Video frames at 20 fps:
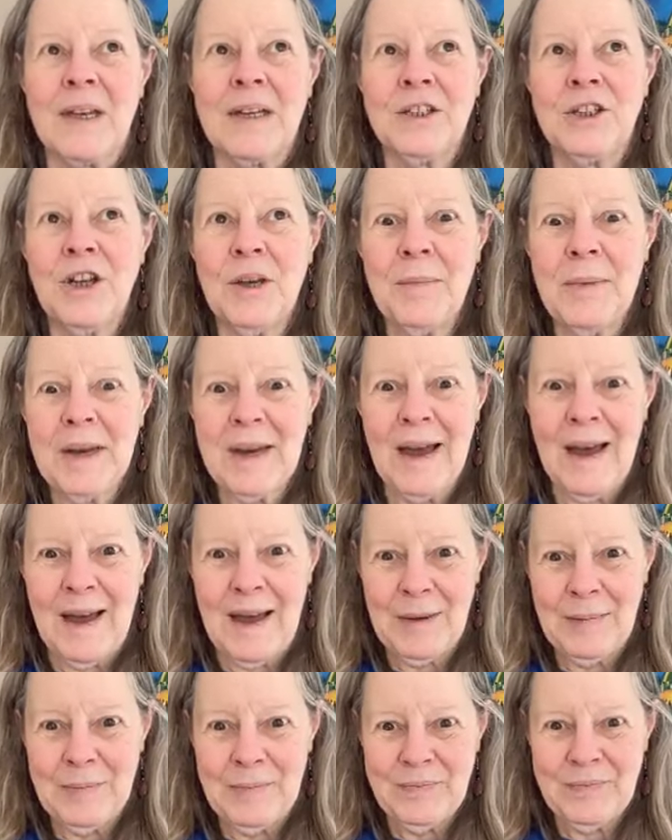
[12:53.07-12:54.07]

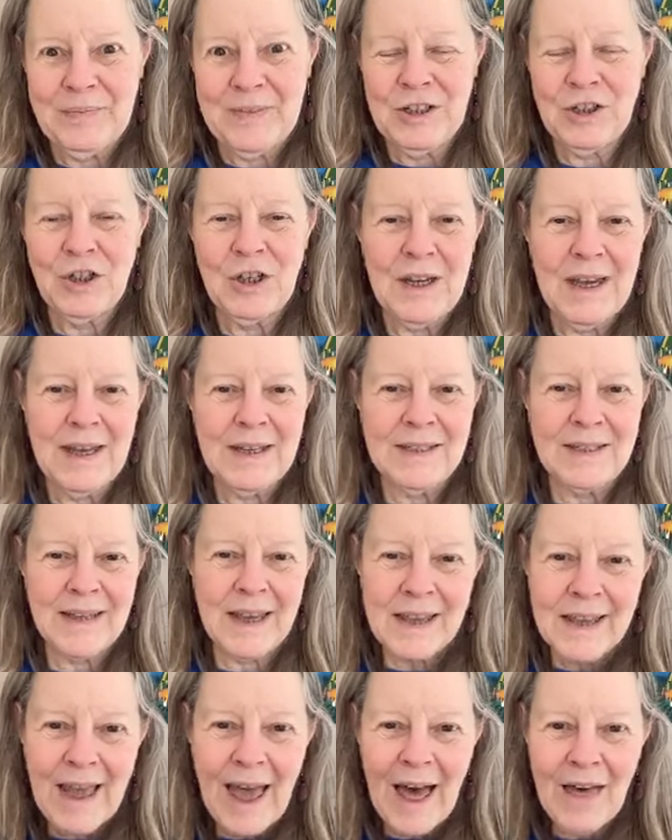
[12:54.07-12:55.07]
Gemini. She has
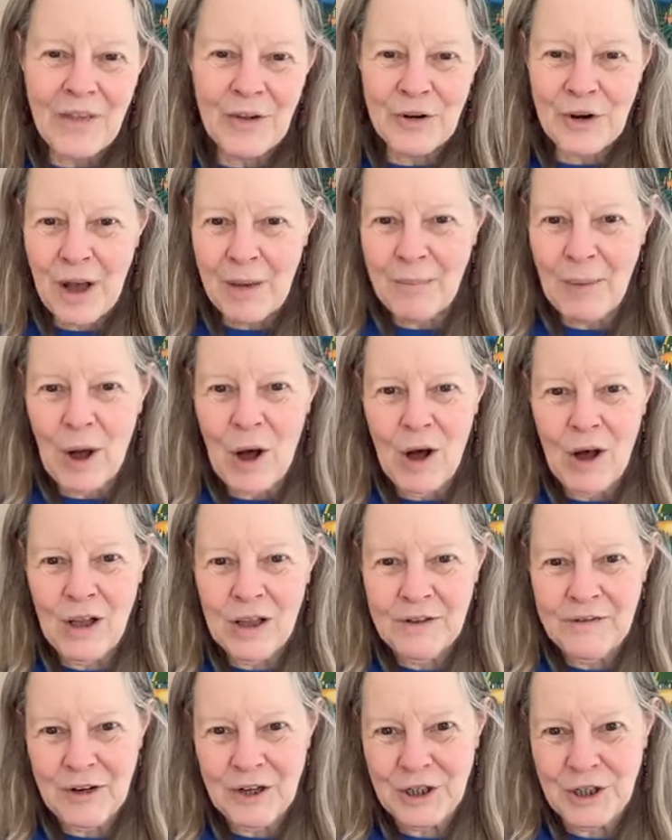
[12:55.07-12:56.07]
gathered up all
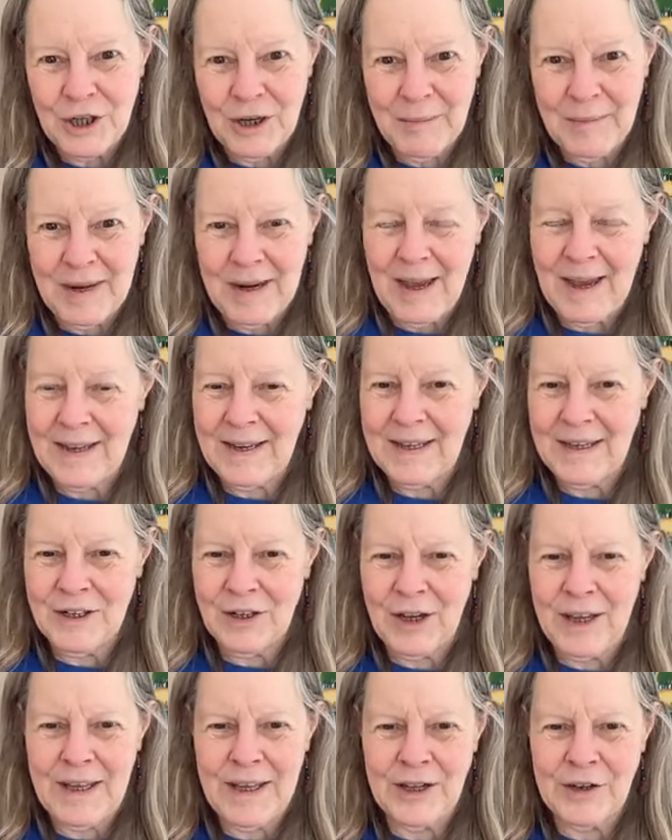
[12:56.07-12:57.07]
of her Gemini
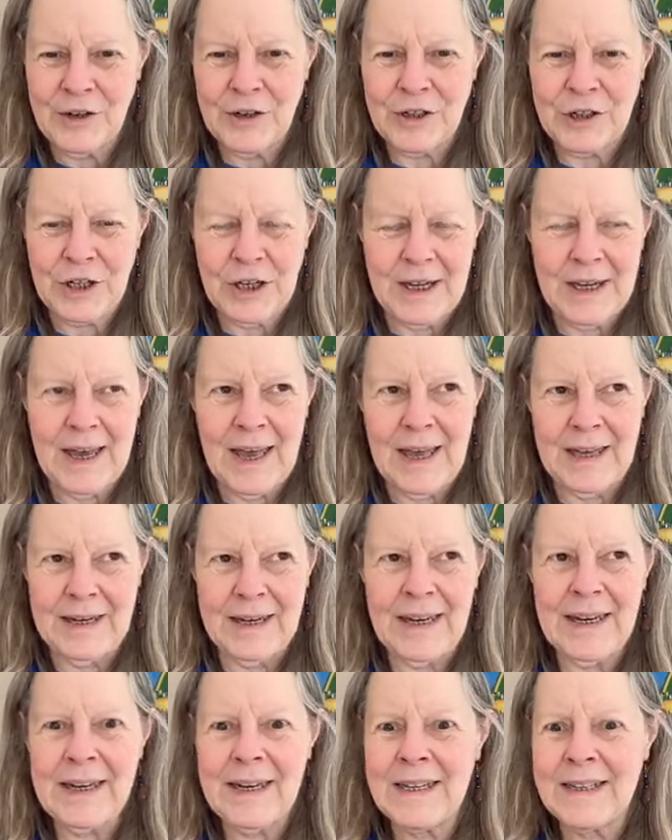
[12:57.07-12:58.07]
energy, and
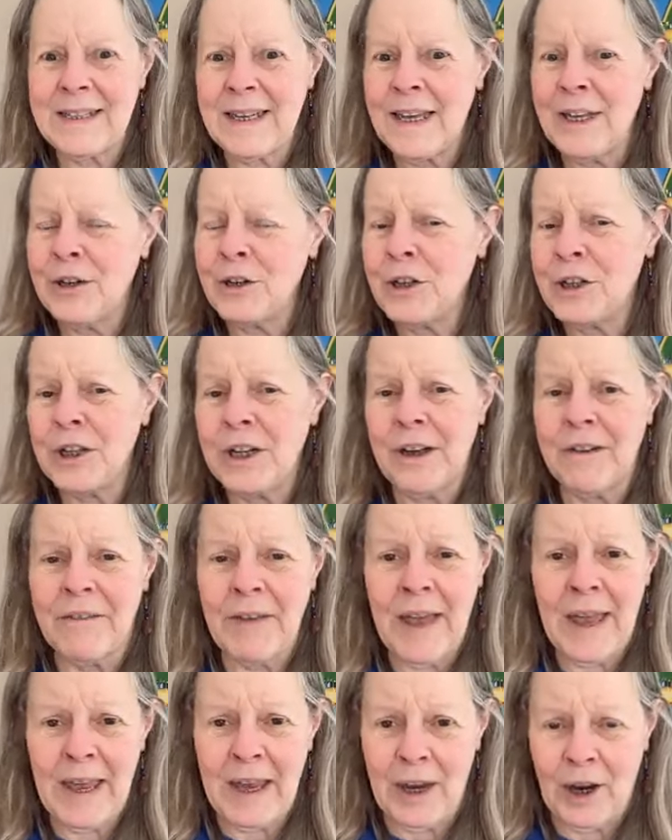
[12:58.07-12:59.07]
it is energy of
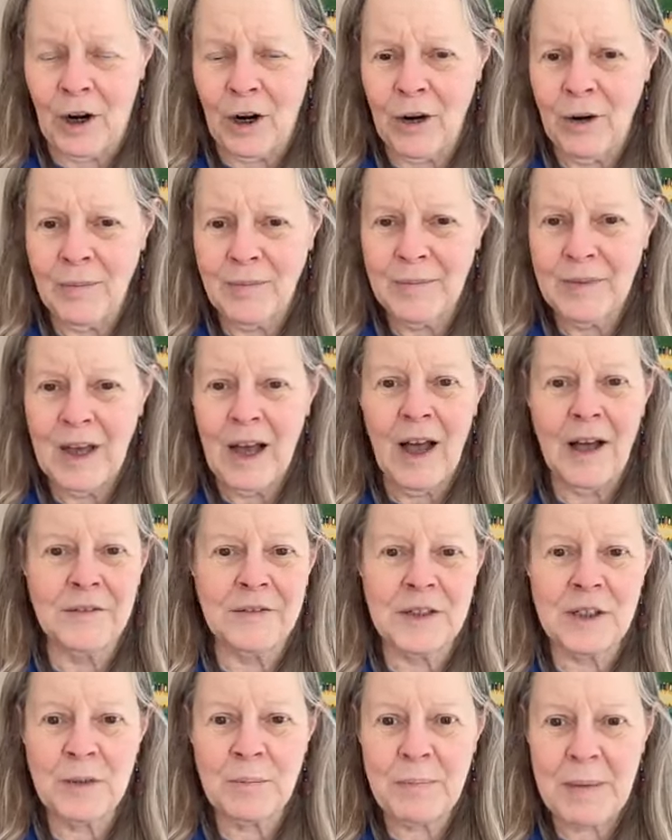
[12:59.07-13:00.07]
air, of
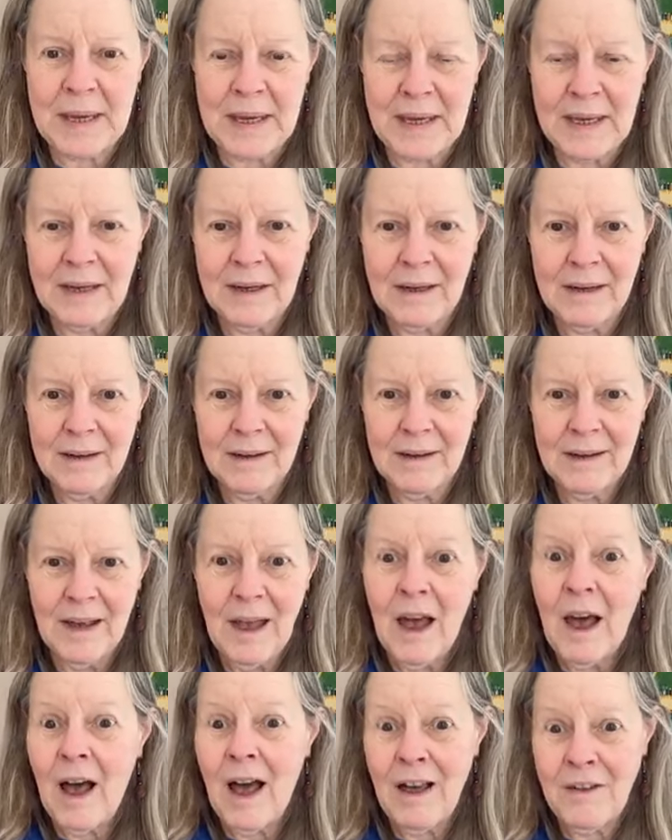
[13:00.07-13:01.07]
speed,
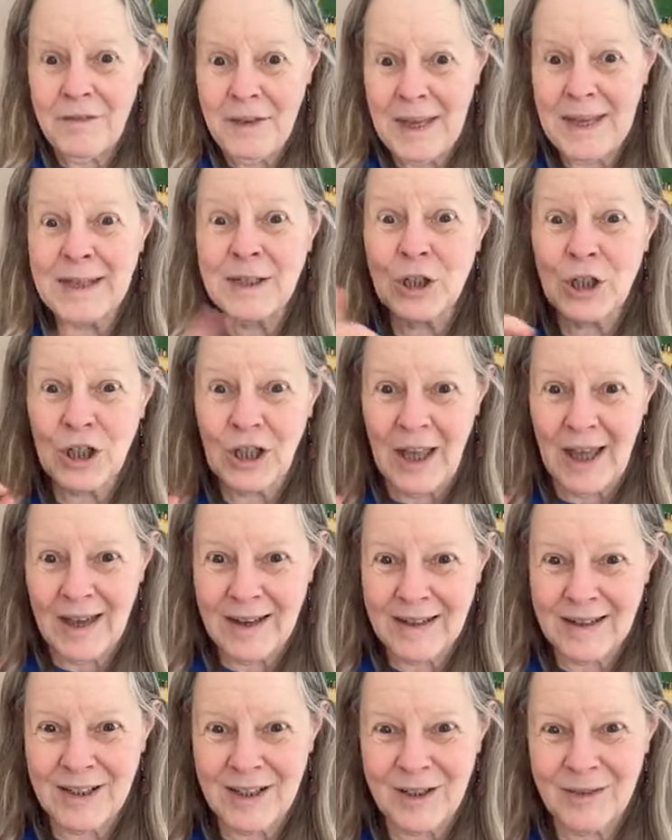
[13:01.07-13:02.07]
of
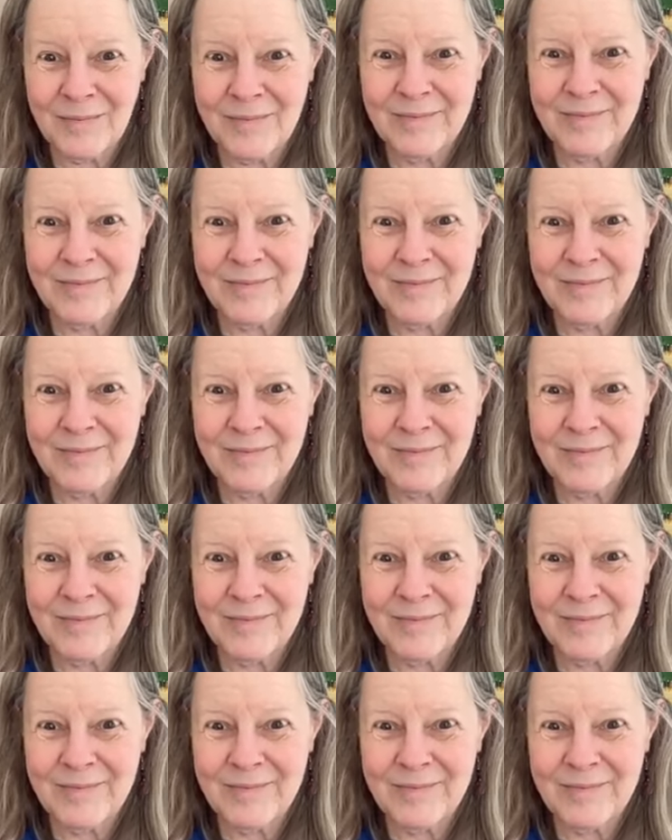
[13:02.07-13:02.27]
intellect,